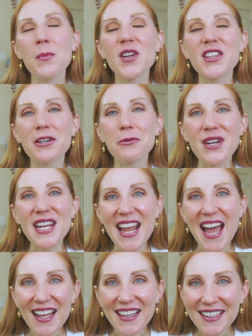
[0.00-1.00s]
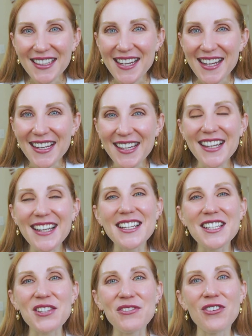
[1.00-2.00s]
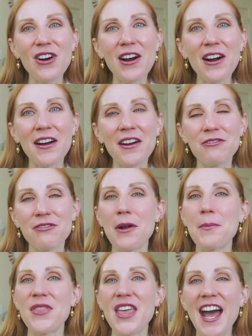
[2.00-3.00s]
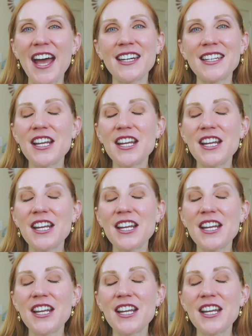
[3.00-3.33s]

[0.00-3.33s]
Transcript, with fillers: But the reality is far from that.